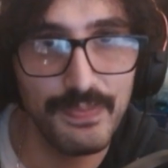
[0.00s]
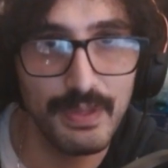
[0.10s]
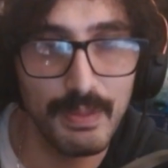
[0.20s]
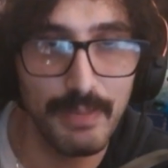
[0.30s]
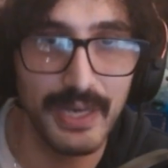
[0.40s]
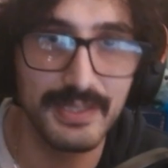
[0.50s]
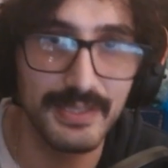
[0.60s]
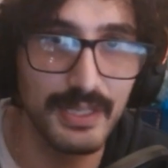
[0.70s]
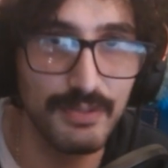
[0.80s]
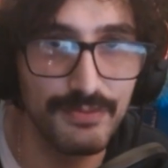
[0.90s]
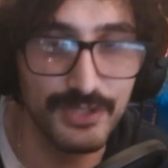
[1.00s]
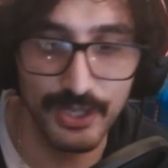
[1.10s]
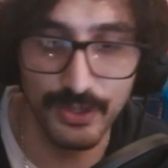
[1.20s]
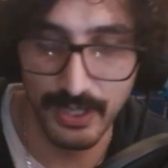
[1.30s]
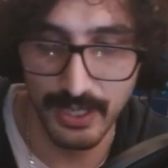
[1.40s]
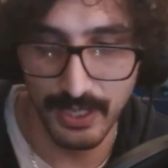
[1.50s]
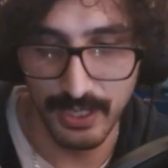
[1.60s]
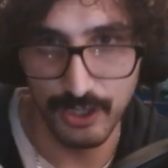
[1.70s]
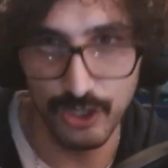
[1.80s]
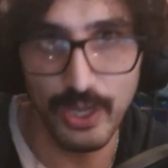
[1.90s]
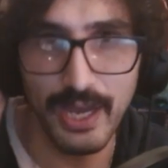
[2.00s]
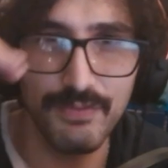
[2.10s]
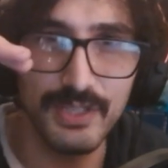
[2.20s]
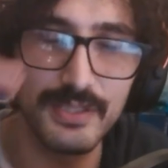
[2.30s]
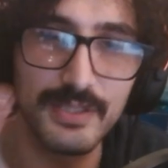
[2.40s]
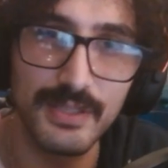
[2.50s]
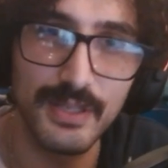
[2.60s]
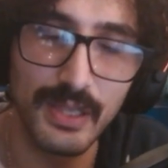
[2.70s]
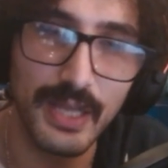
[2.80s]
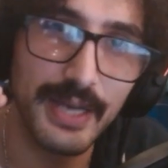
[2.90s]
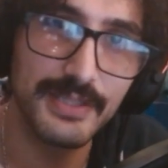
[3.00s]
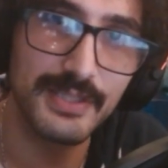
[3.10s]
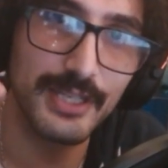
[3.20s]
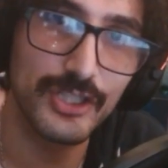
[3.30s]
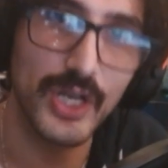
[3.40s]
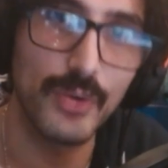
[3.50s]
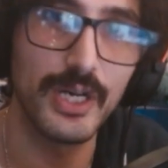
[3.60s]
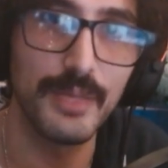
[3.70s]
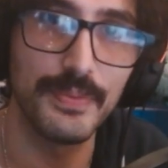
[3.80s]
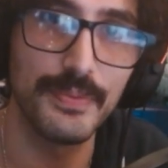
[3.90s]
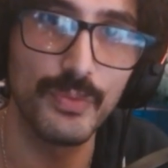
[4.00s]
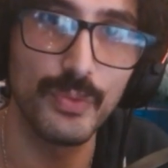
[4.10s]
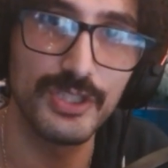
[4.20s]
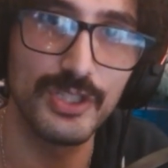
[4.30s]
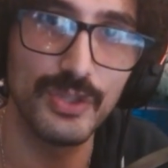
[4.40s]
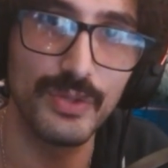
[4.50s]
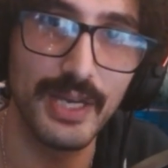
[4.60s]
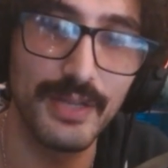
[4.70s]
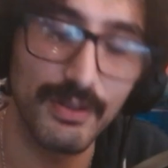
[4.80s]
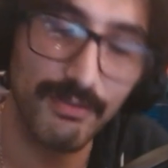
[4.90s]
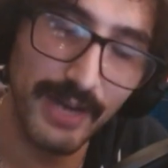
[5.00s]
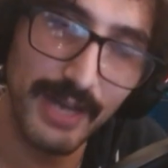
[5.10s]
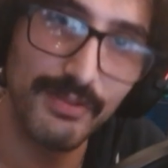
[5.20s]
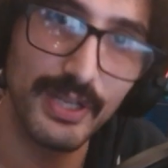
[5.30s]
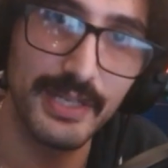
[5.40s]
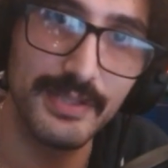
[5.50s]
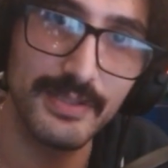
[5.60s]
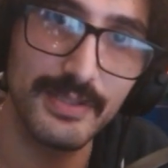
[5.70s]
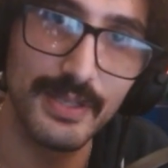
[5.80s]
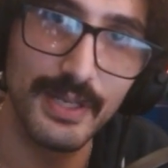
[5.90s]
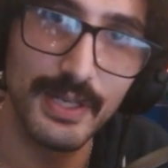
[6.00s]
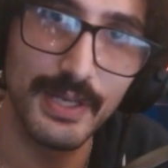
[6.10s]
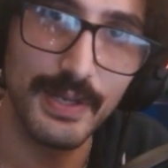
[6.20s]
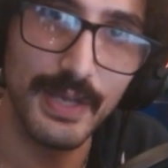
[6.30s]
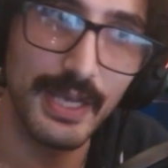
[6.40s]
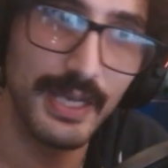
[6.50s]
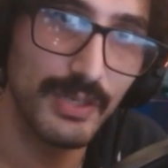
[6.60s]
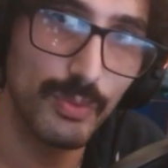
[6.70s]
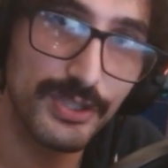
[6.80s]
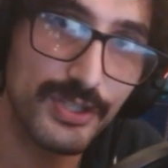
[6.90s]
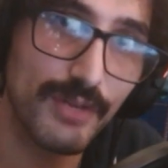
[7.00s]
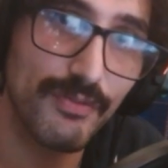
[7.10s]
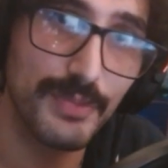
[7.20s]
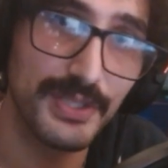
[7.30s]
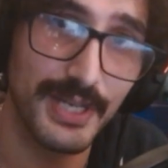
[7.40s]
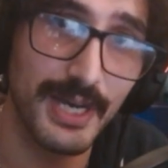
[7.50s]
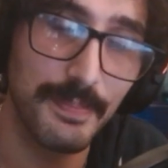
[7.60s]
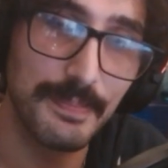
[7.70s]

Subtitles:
by itself. So you'll have these lines that show up once you do that. There are 5 lines, and we'll start from the top.